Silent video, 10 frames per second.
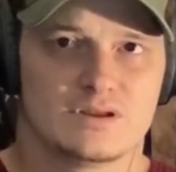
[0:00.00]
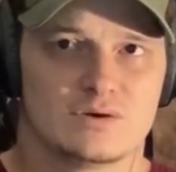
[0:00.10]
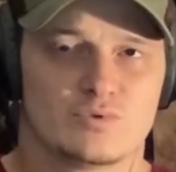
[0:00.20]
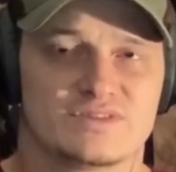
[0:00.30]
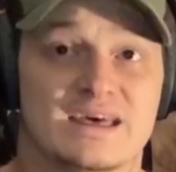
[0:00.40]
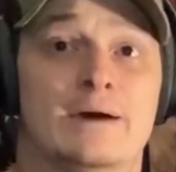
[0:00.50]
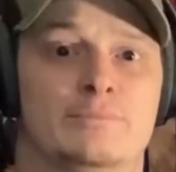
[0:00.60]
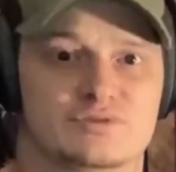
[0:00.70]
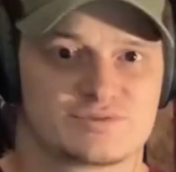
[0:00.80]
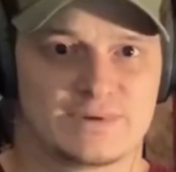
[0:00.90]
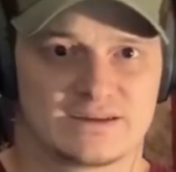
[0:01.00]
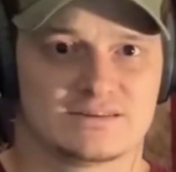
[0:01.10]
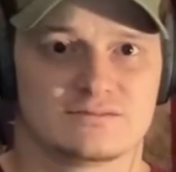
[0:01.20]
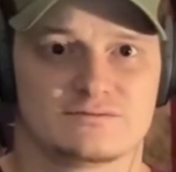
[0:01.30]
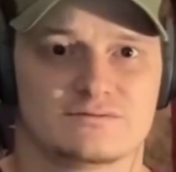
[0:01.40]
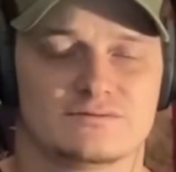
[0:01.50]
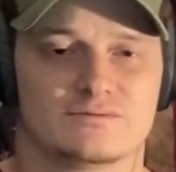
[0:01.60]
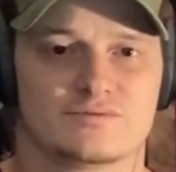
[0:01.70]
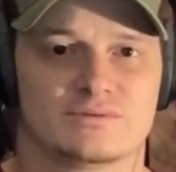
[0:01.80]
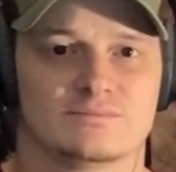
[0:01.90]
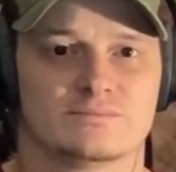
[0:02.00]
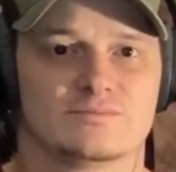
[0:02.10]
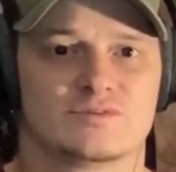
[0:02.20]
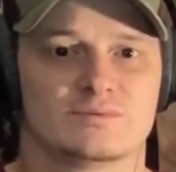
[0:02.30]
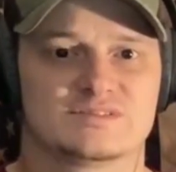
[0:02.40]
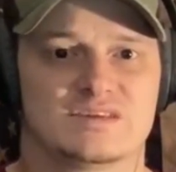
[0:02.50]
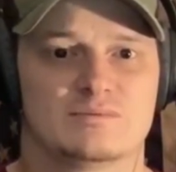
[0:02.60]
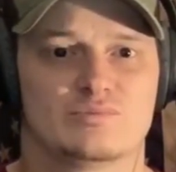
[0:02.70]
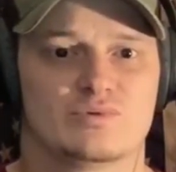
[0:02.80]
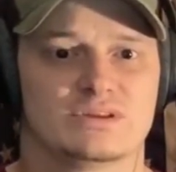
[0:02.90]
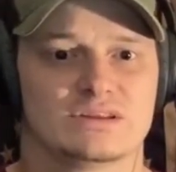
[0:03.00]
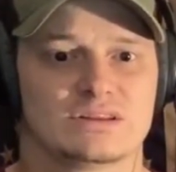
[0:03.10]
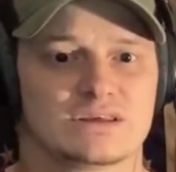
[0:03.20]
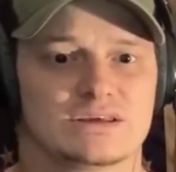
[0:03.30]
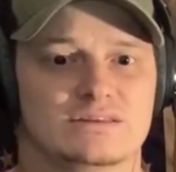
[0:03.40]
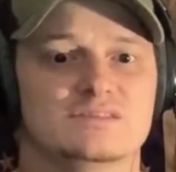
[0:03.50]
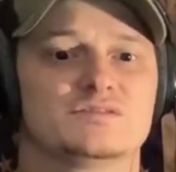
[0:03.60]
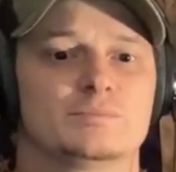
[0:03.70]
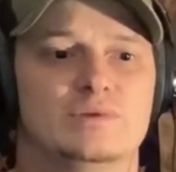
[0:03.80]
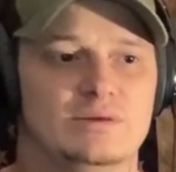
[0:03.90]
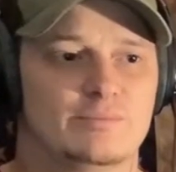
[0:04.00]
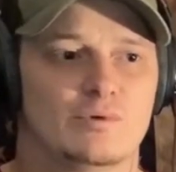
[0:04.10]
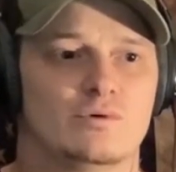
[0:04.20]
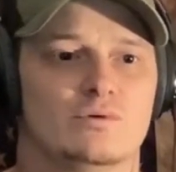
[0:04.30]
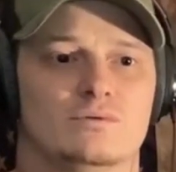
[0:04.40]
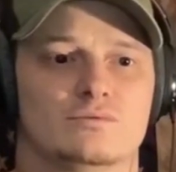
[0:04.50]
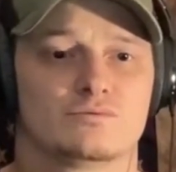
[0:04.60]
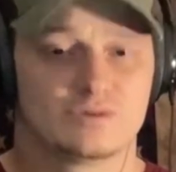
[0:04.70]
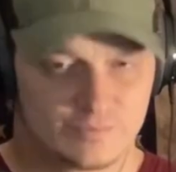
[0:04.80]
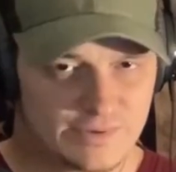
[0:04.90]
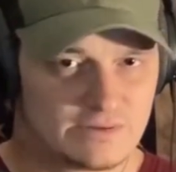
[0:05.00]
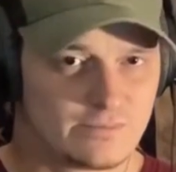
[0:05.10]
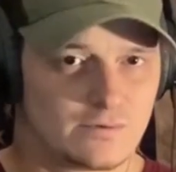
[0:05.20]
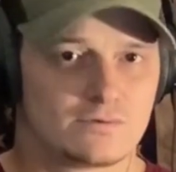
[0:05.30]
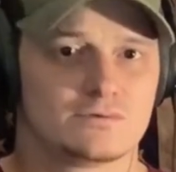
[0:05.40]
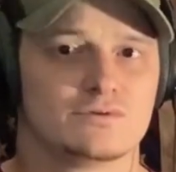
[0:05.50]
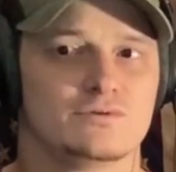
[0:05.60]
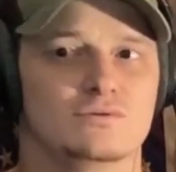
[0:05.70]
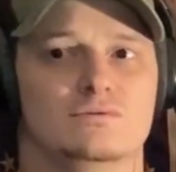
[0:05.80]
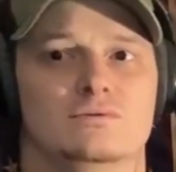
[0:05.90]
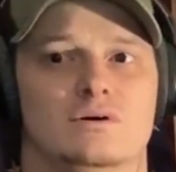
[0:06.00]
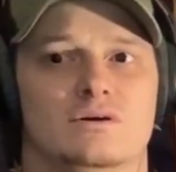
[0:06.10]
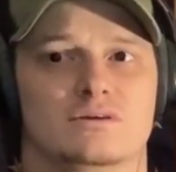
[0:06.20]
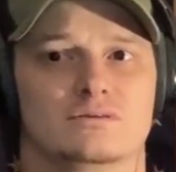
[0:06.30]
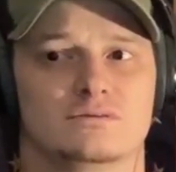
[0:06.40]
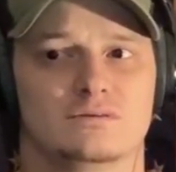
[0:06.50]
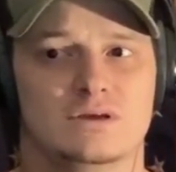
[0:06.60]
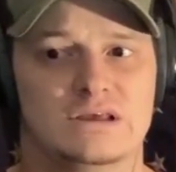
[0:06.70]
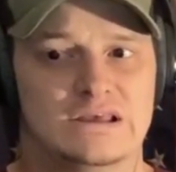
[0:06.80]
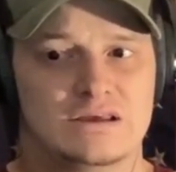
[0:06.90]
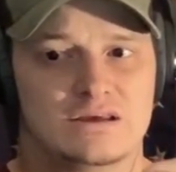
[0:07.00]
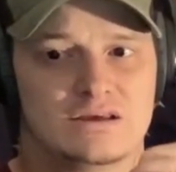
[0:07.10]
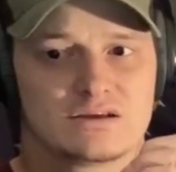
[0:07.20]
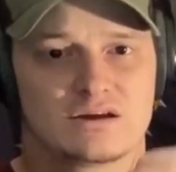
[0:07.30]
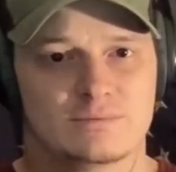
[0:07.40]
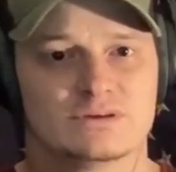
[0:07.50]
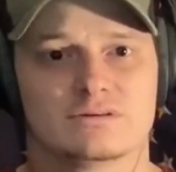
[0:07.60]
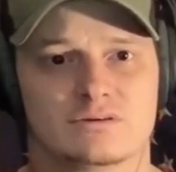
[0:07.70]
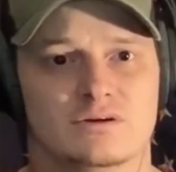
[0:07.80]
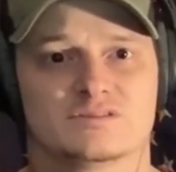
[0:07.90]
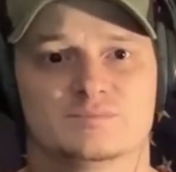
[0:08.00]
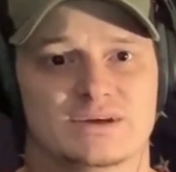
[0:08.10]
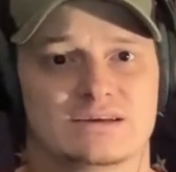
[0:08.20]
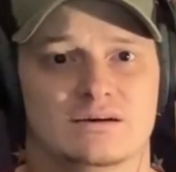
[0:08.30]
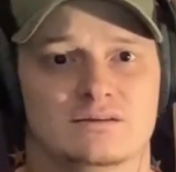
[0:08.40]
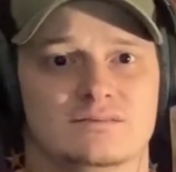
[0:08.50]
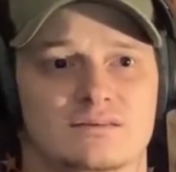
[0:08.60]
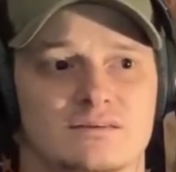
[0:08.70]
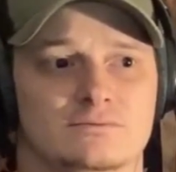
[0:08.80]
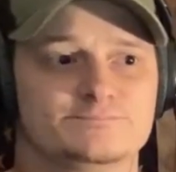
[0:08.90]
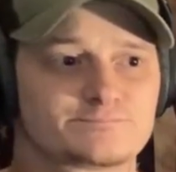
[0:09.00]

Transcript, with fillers: with that perspective from from the standpoint that like these are people, real people who are coming across my content